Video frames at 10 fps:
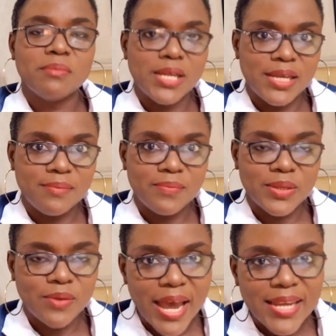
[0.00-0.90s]
your
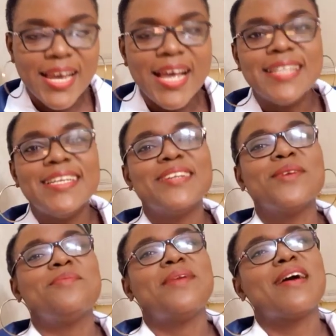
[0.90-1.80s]
money, right? Then
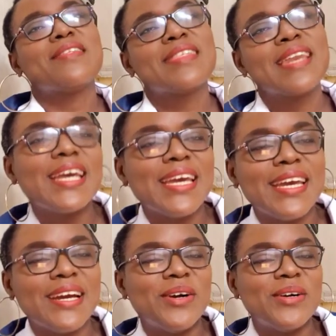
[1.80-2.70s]
number
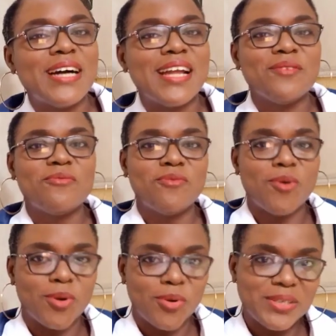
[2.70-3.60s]
three and
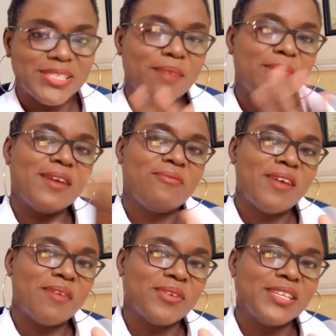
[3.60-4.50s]
four, which are my
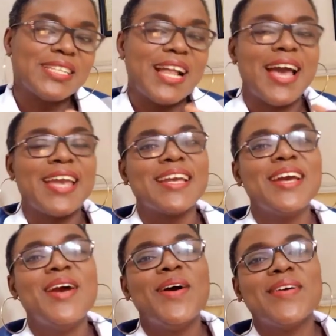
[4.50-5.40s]
favorites. Like,
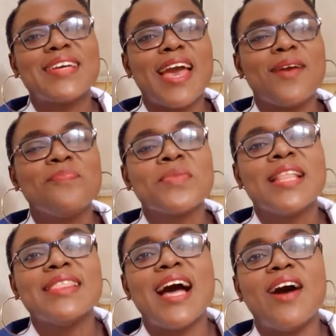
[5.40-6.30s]
okay,
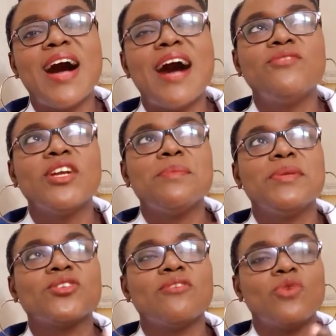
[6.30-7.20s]
now I've done a
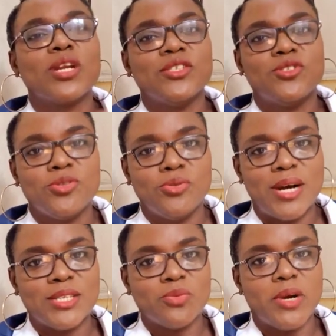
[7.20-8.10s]
bit of one and
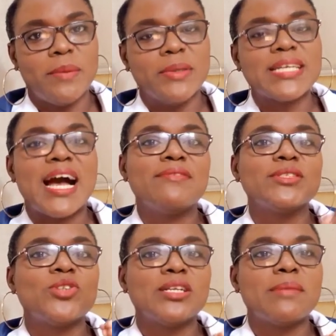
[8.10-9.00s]
two as well, but I
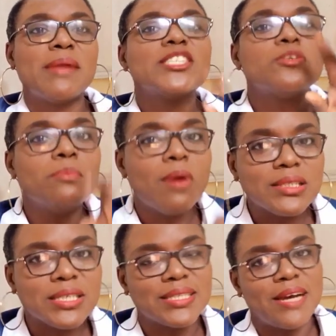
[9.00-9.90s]
haven't done them as
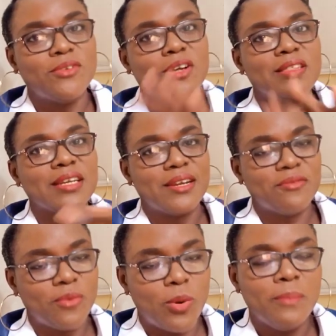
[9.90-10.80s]
much as I've done three and
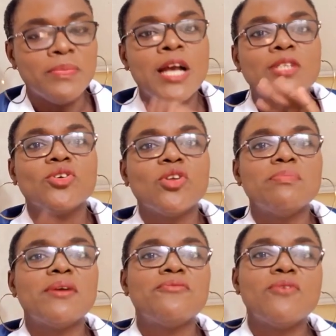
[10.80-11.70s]
four. So
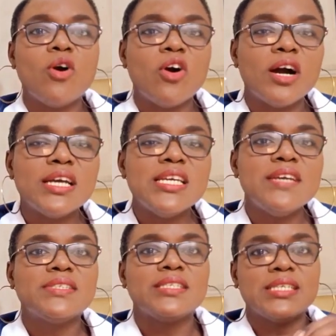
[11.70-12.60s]
number four
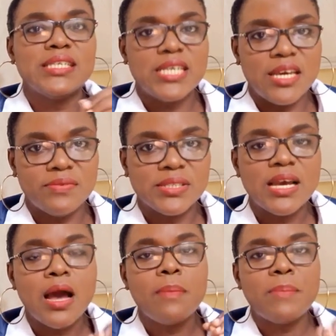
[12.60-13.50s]
is gift
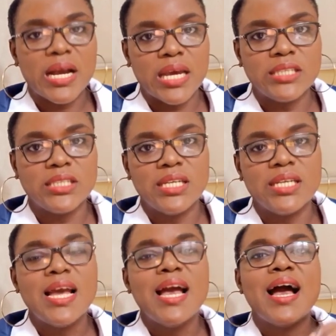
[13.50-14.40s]

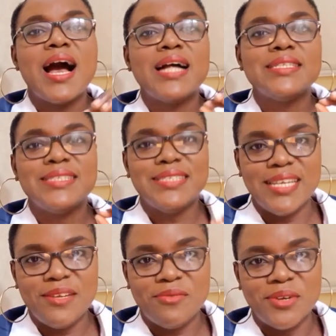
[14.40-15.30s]
packaging and
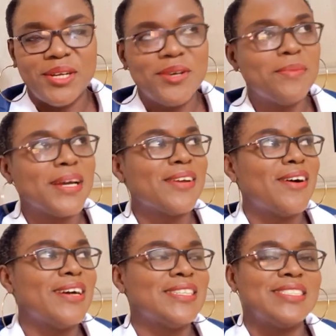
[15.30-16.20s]
delivery. Oh my
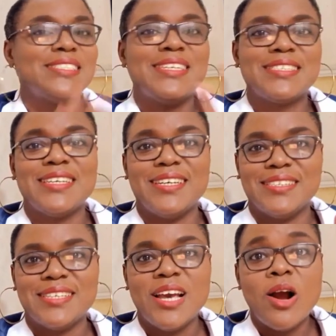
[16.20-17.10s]
gosh, this
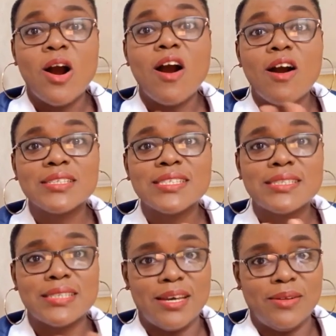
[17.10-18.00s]
is hot
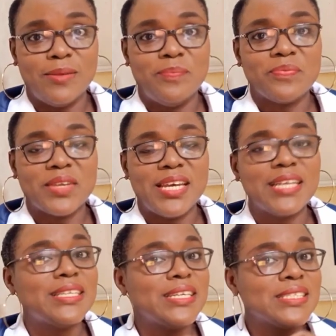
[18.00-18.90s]
sale
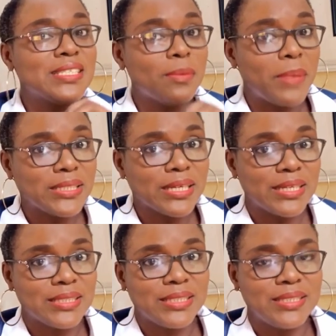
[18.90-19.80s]
in this
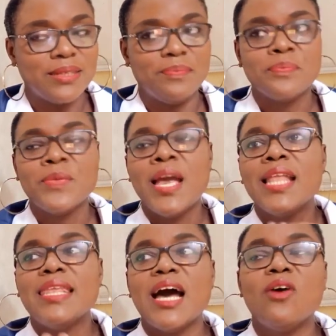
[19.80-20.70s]
particular season.
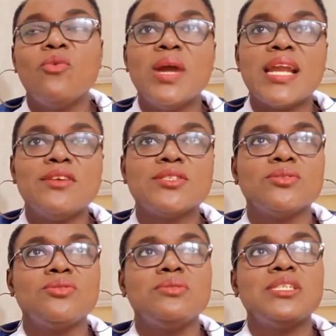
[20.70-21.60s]
Now, when I used
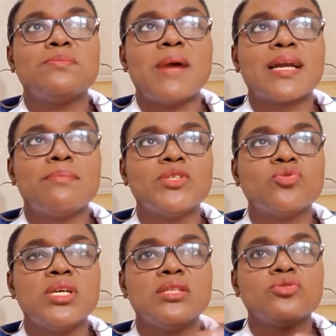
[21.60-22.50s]
to do this back
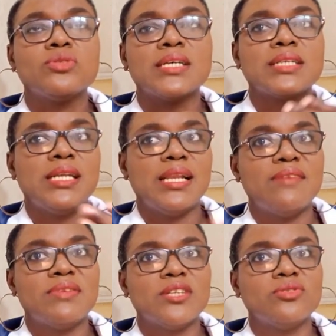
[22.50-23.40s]
between two thousand
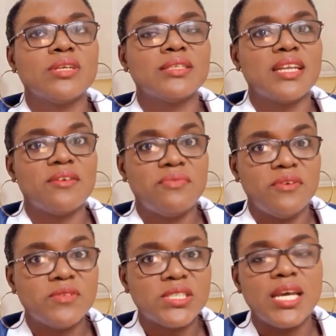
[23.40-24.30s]
eleven and two thousand
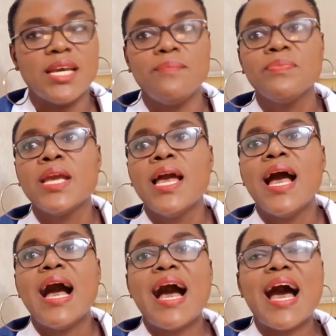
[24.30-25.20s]
fifteen,
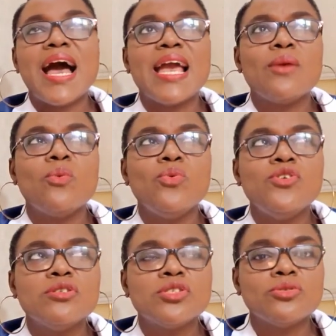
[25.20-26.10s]
I
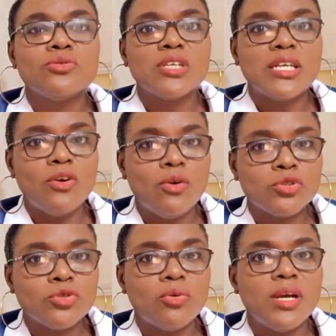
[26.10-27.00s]
used to
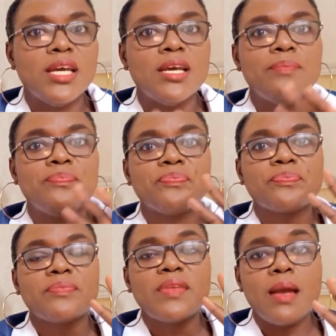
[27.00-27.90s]
go to a
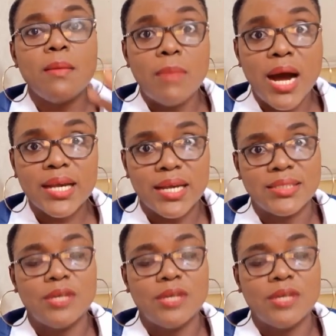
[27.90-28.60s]
market,